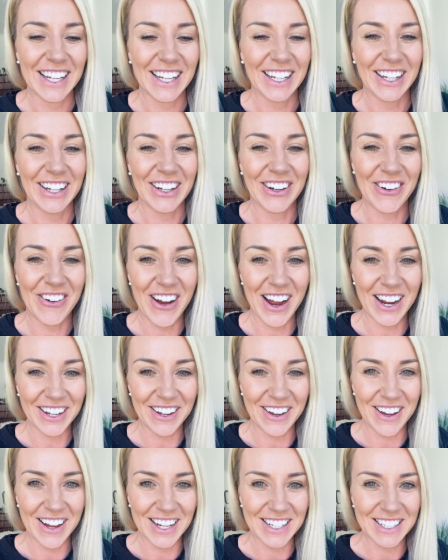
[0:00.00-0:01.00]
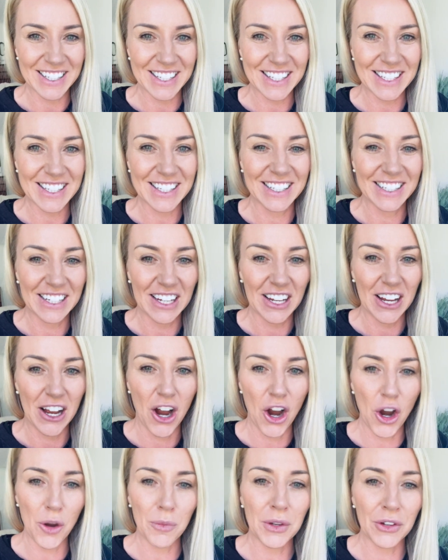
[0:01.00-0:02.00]
All right, guys. I
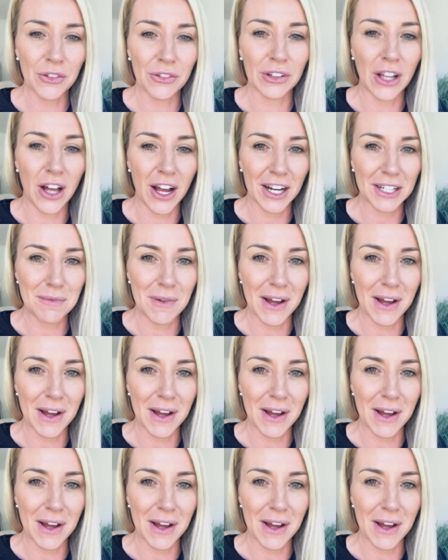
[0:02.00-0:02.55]
hope you liked